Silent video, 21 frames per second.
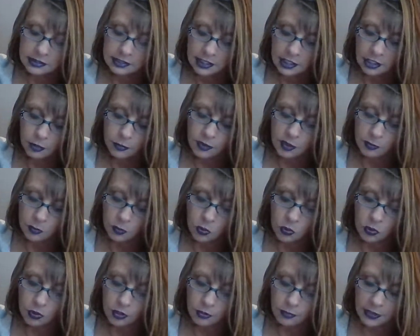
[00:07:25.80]
Tell me
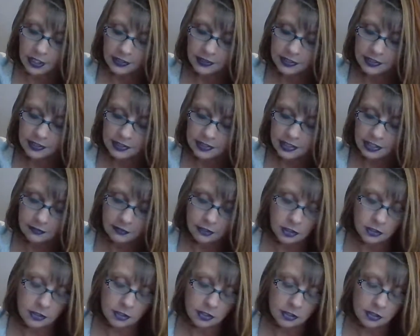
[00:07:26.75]
more about this devil
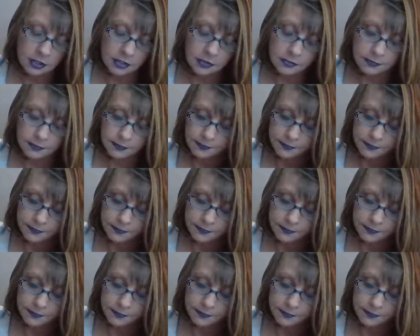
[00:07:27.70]
card.